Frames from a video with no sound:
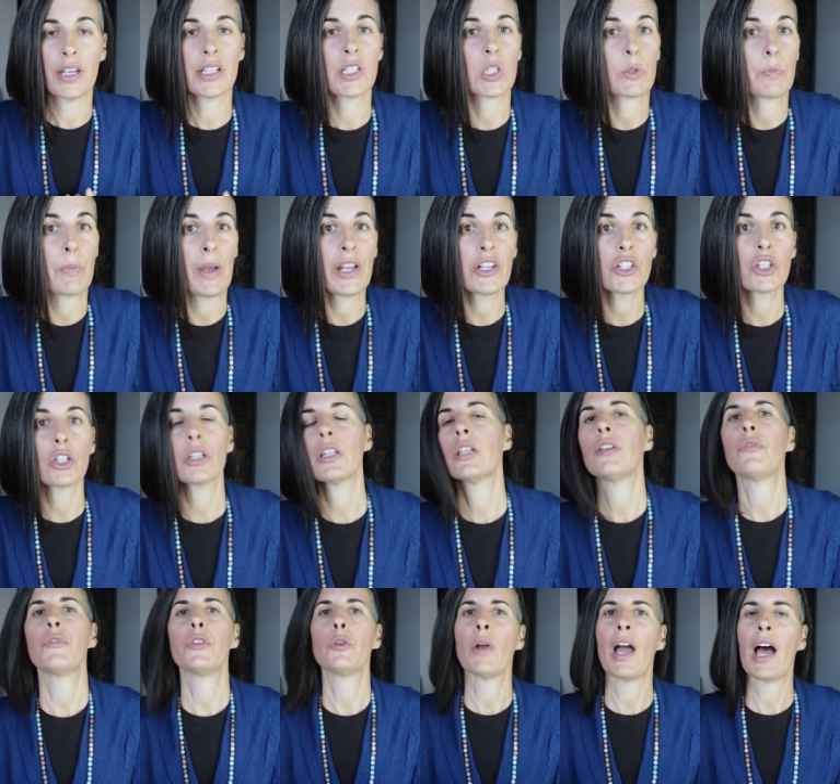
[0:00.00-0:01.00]
And
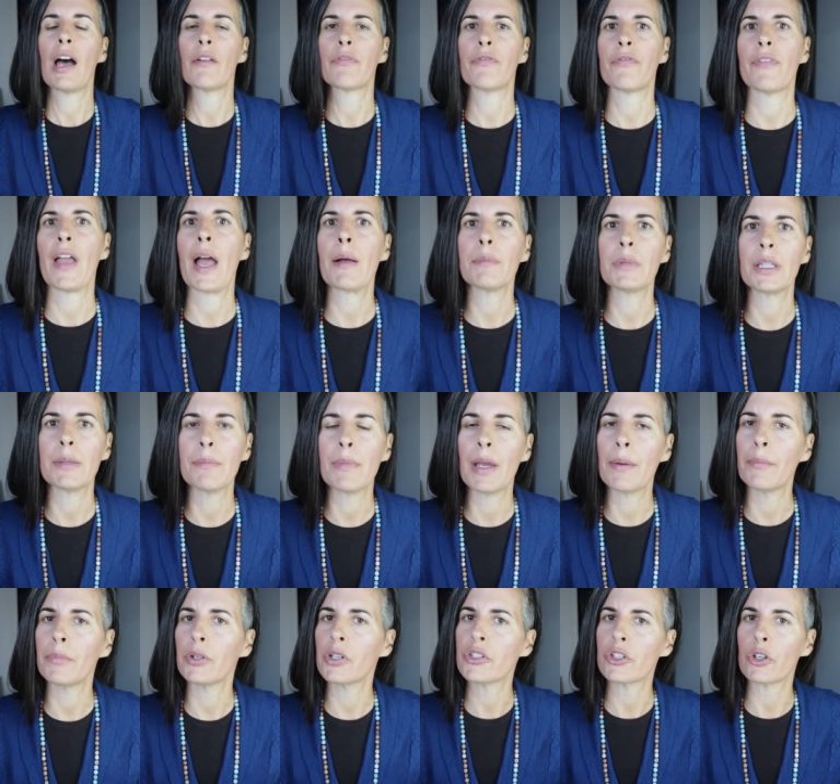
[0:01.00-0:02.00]
especially if you have family
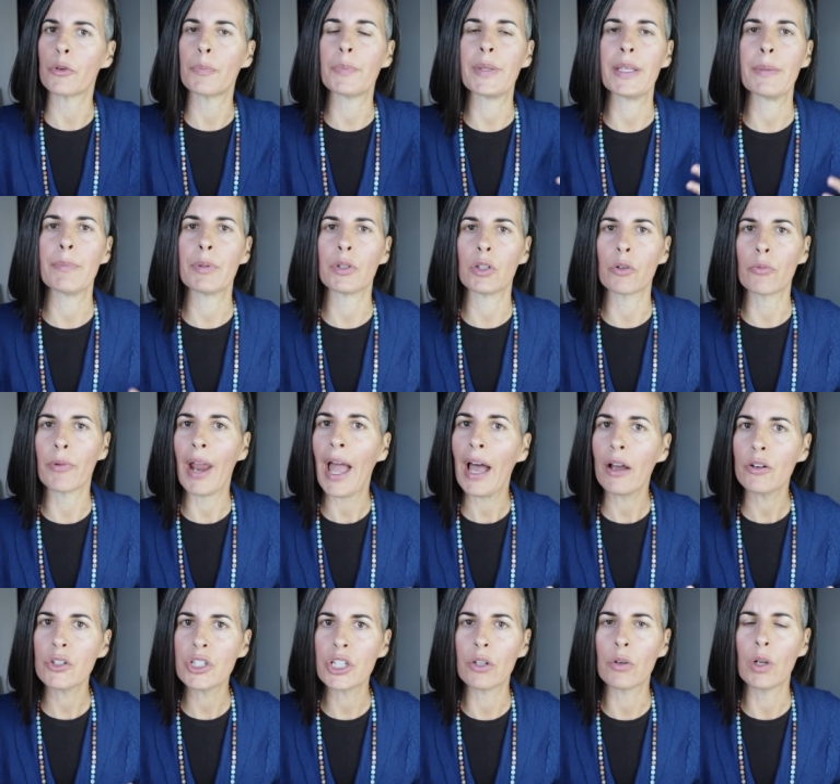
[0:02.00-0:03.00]
members or people
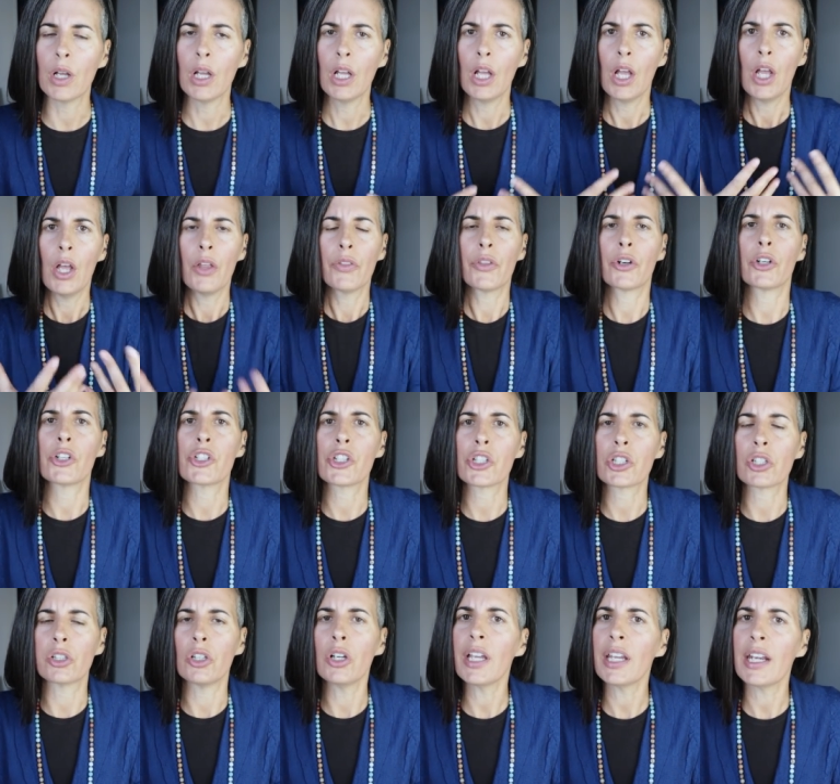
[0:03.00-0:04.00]
around you that are
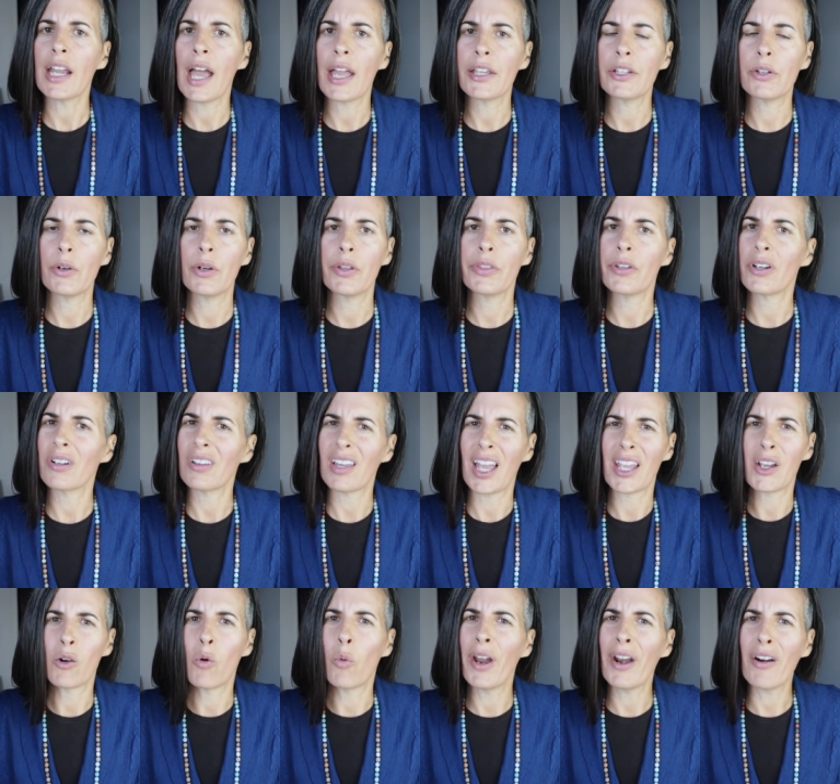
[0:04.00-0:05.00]
just looking at you and they're
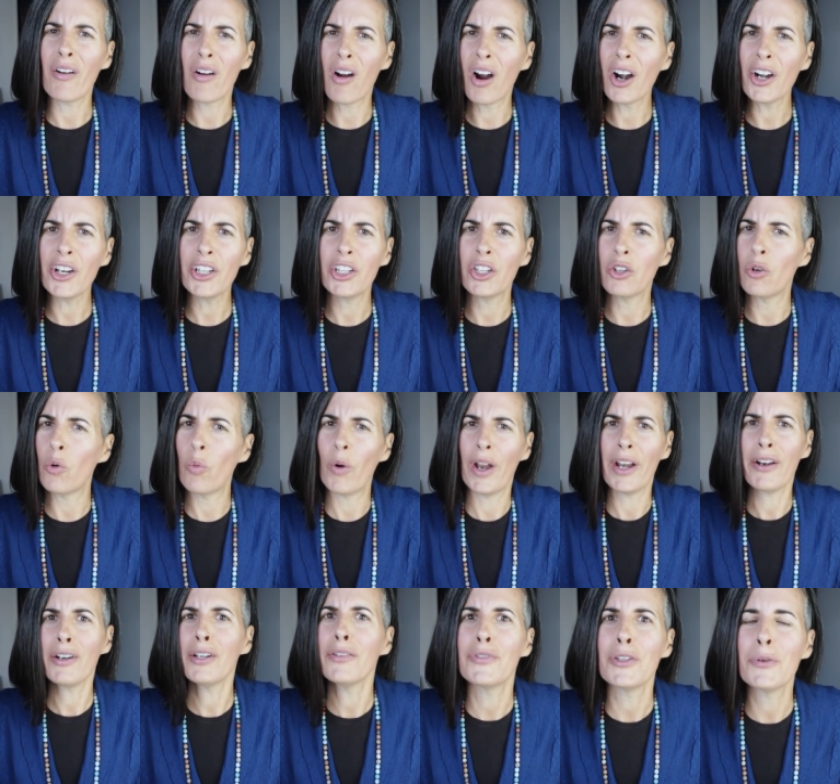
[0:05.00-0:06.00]
like, Where are you?
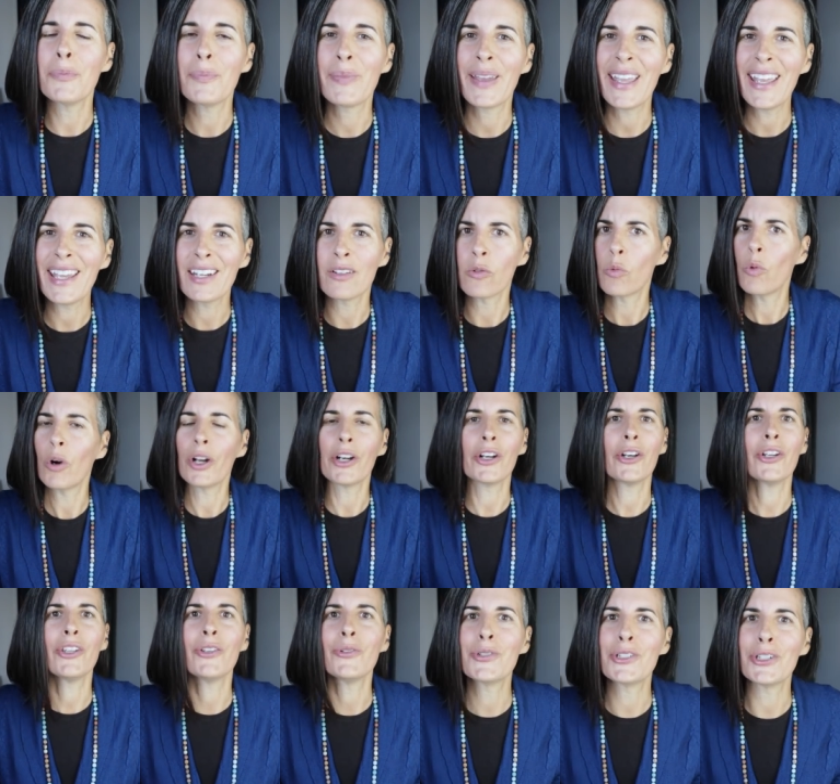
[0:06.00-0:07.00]
Where have you been? What
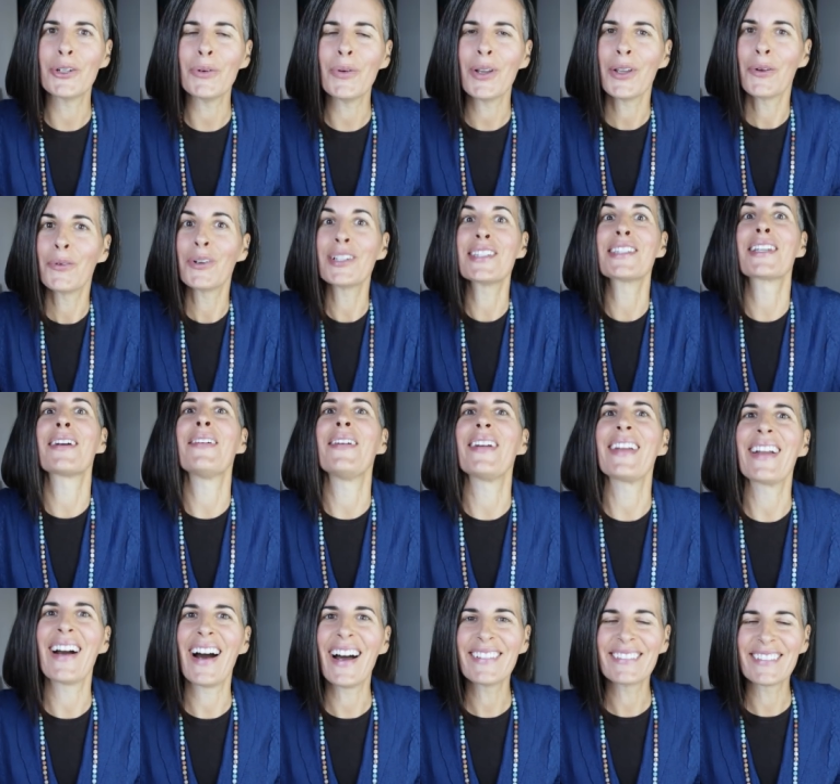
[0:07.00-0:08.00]
are you doing? What's
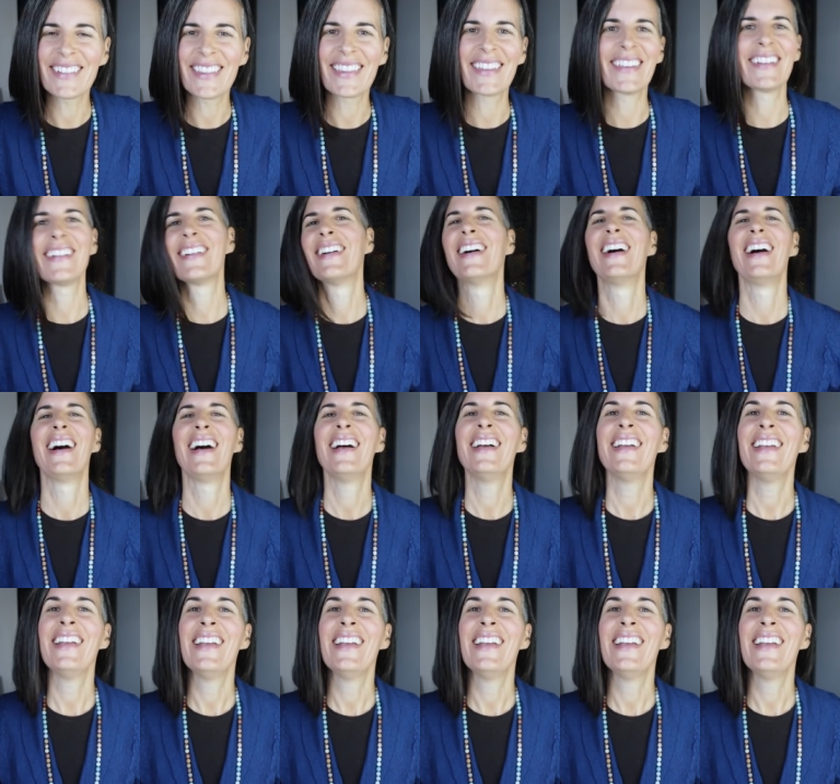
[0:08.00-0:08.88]
going on with you?